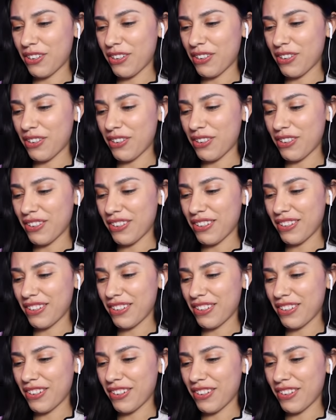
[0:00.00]
Your username is
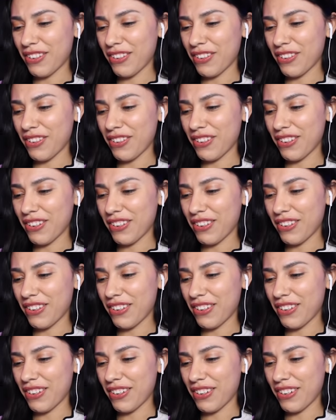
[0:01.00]
just a bunch of Y's,
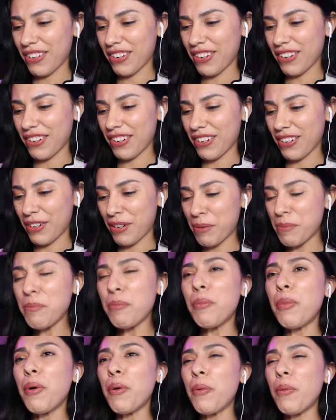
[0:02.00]
isn't it? Yeah, but then there's
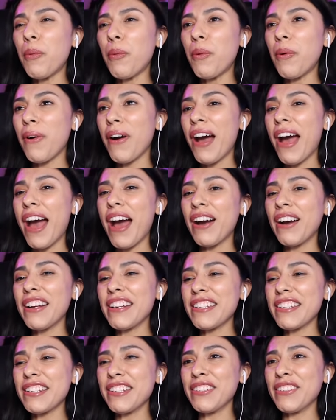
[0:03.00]
an well, E at the end. How is
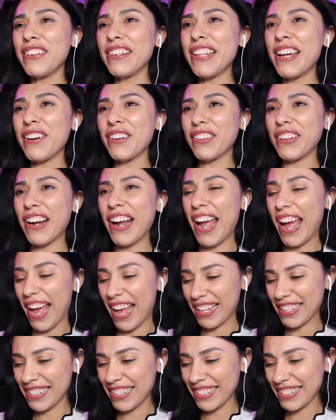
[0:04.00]
she doing no, that with her
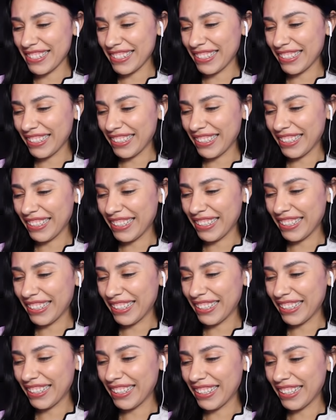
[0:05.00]
hands? E, no, Y.
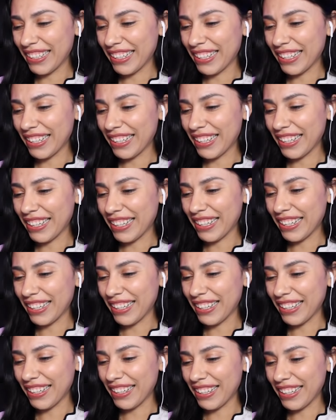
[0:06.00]
E. Y.
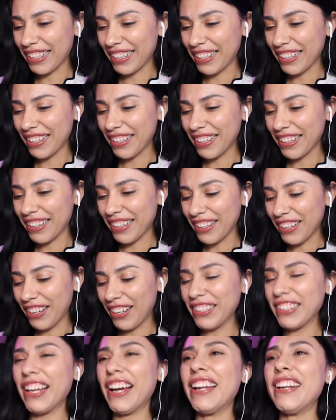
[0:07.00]
E.
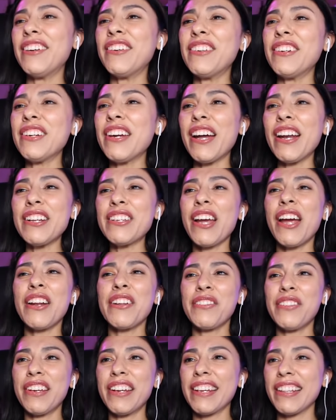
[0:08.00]
Hold on. We gotta try
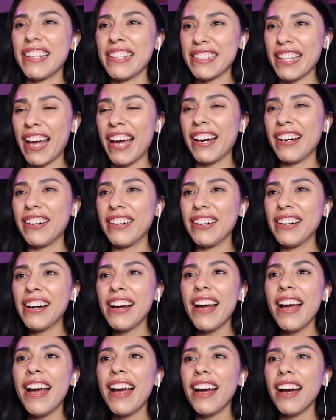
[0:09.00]
to figure this out.
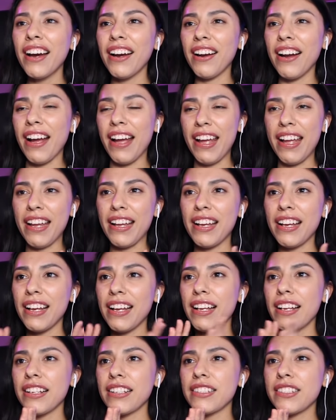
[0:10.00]
All right.
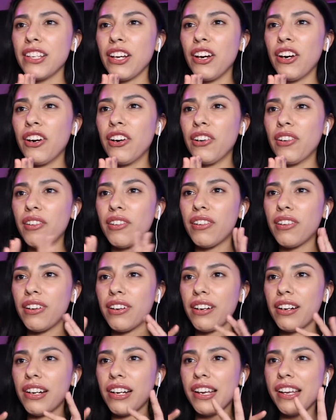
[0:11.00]
So,
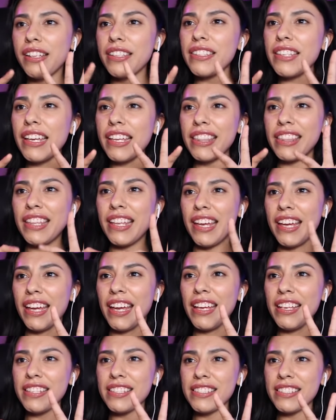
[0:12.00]
it's like
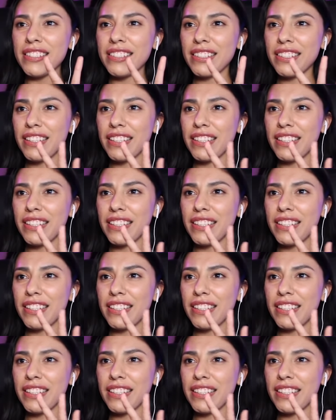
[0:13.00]
this.